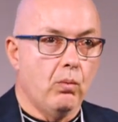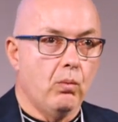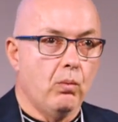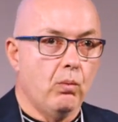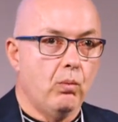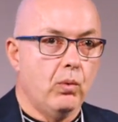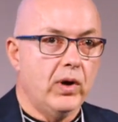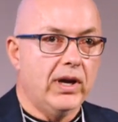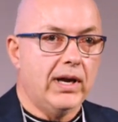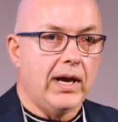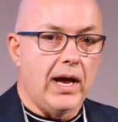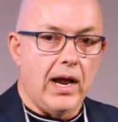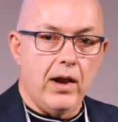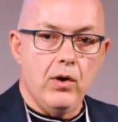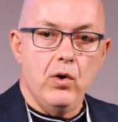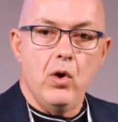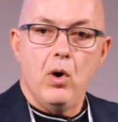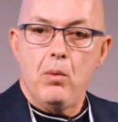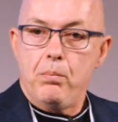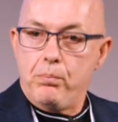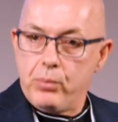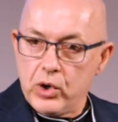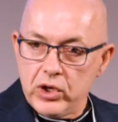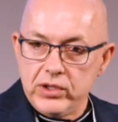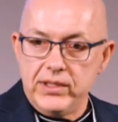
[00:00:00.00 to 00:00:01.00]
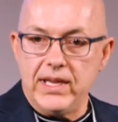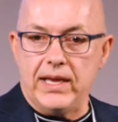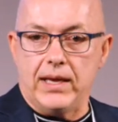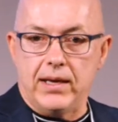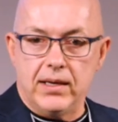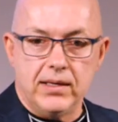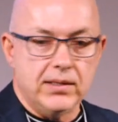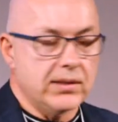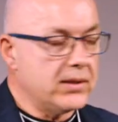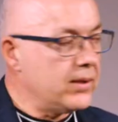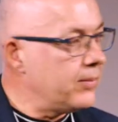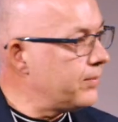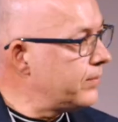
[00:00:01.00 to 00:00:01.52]
We cannot
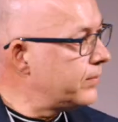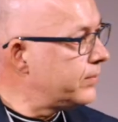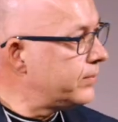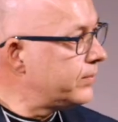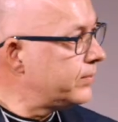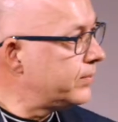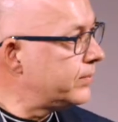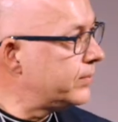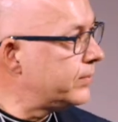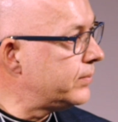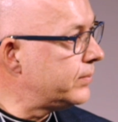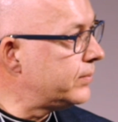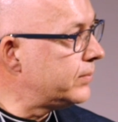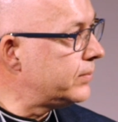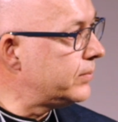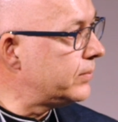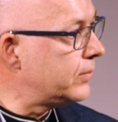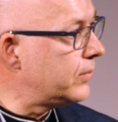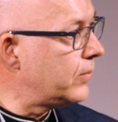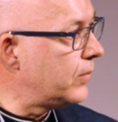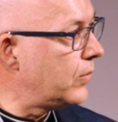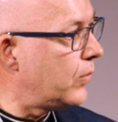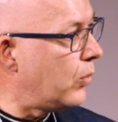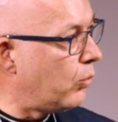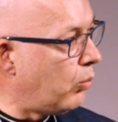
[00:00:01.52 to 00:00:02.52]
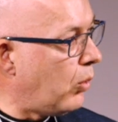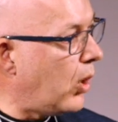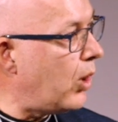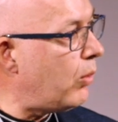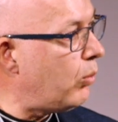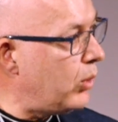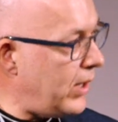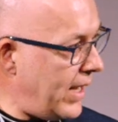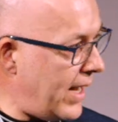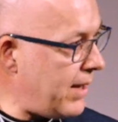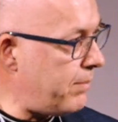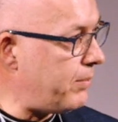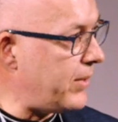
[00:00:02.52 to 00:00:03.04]
predict what
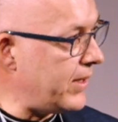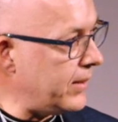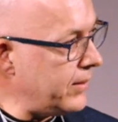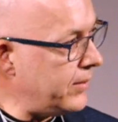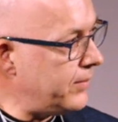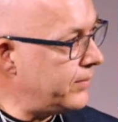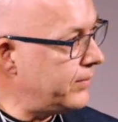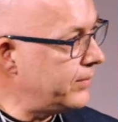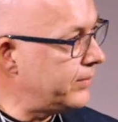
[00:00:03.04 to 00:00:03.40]
will happen.